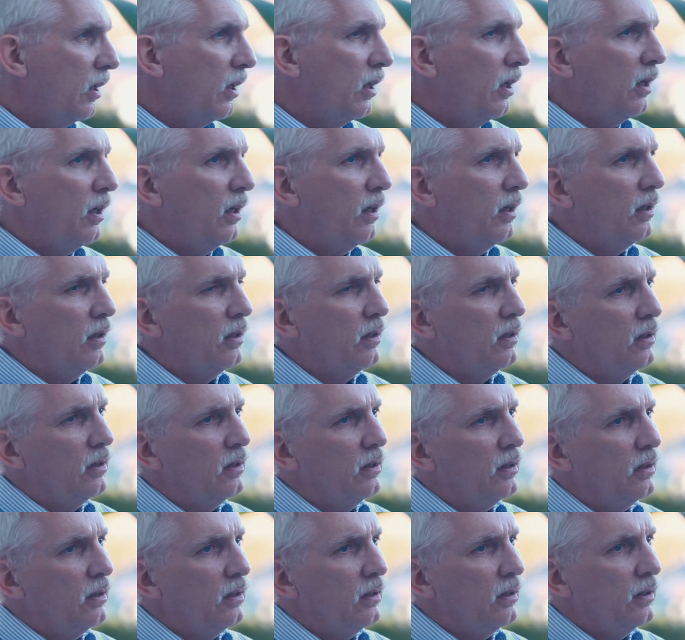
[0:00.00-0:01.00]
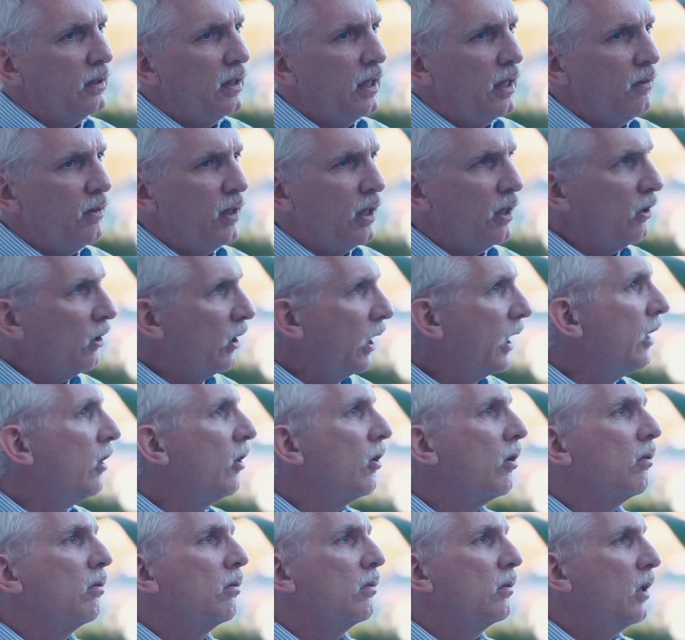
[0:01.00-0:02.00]
and then
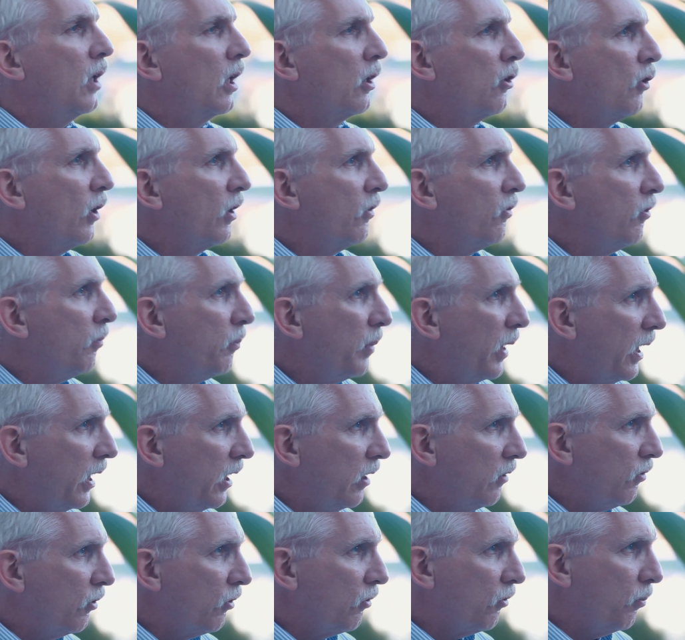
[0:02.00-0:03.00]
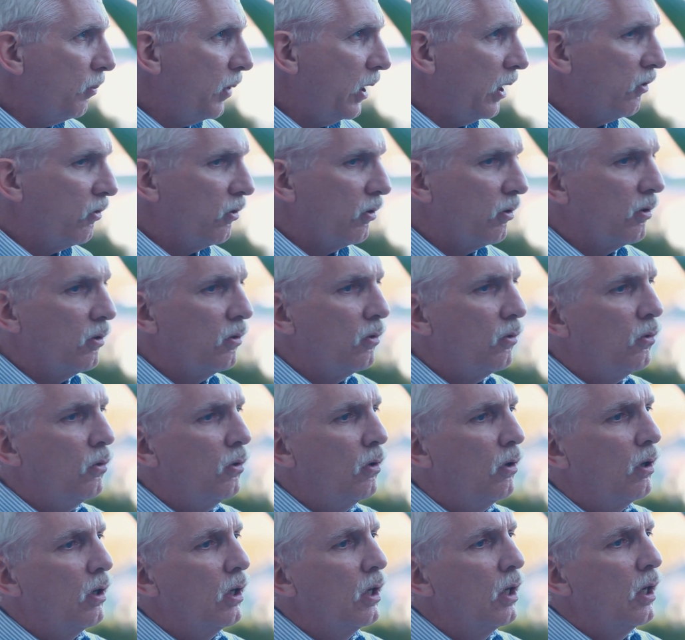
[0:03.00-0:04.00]
later aggressive behaviors measured,
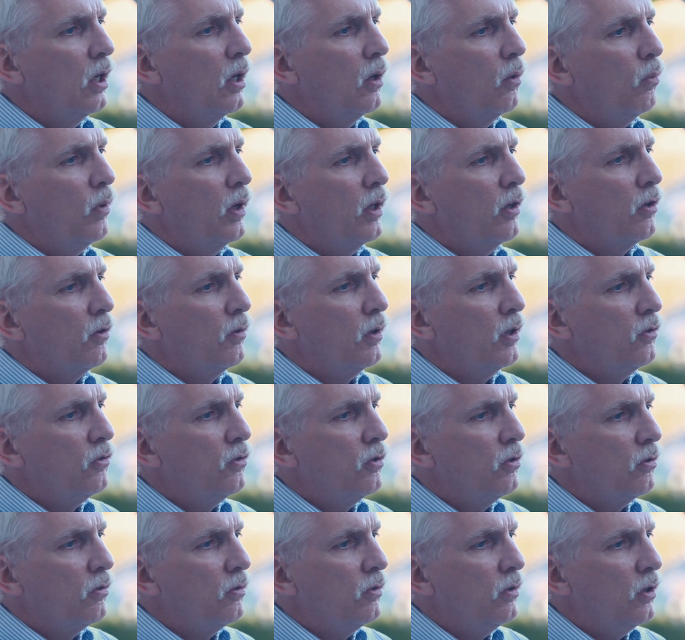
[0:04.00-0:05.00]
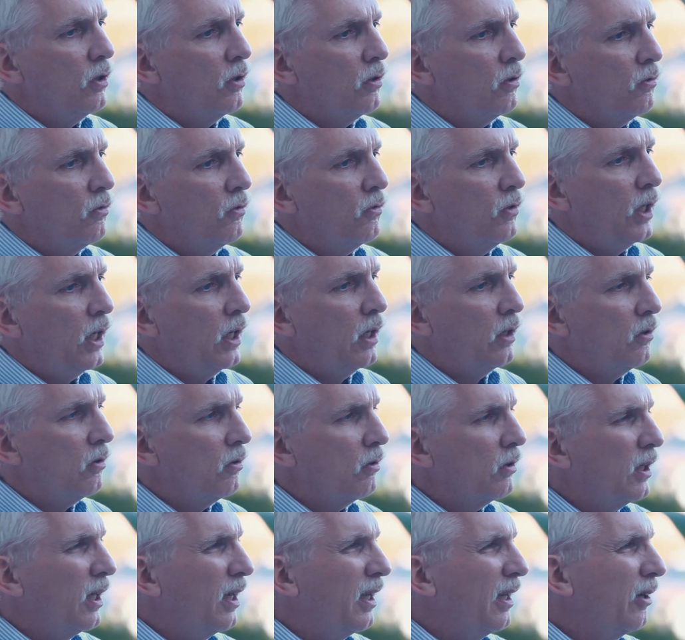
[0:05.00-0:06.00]
or whether it's your
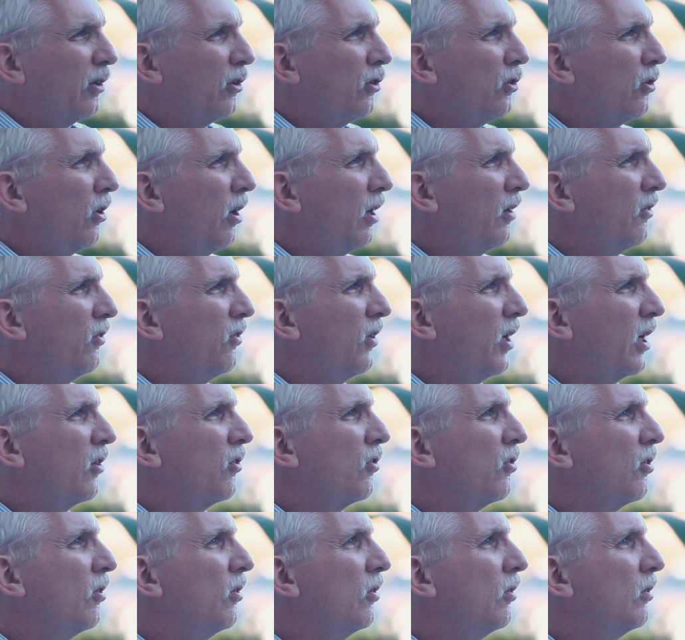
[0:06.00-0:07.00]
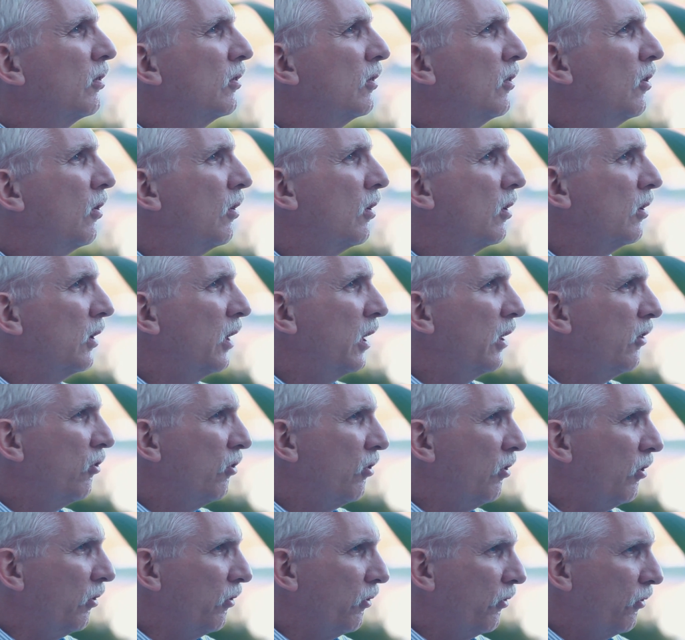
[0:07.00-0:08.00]
standard kind of cross-sectional
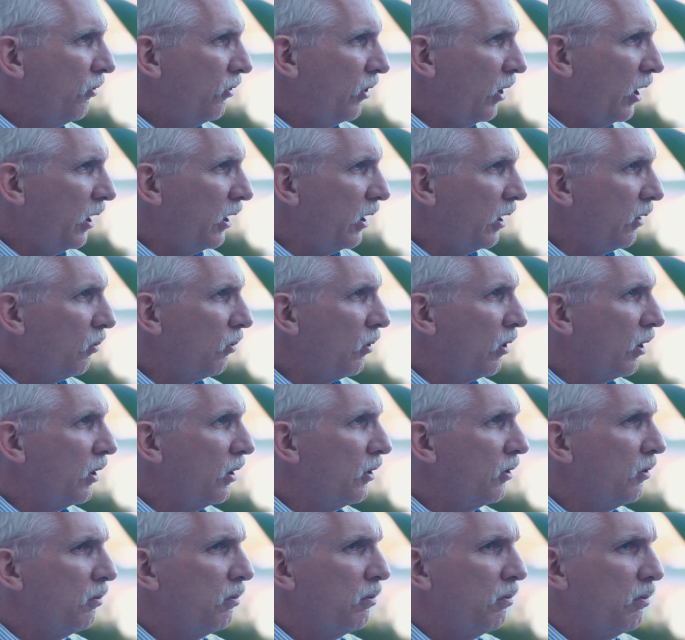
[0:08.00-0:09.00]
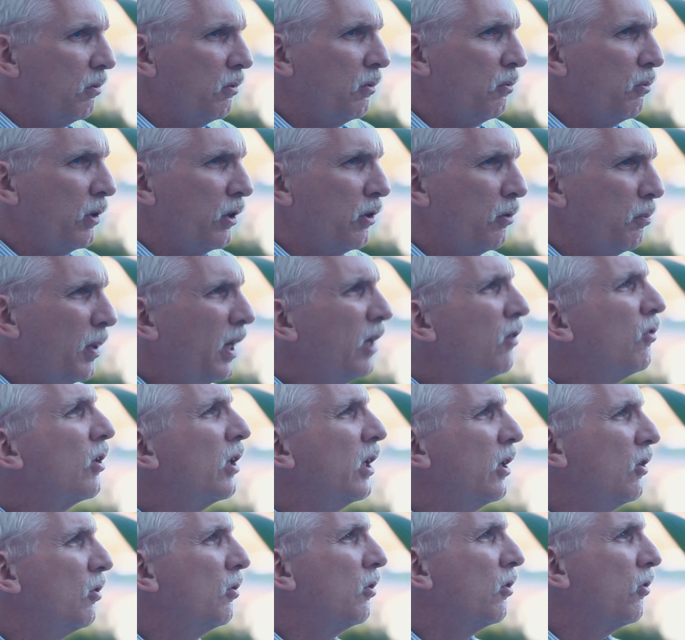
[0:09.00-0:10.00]
correlational study where you
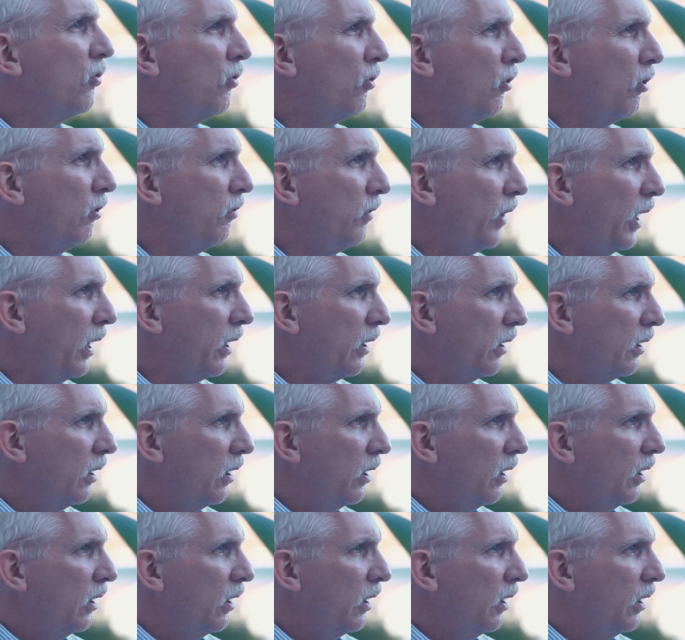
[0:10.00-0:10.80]
basically do a survey,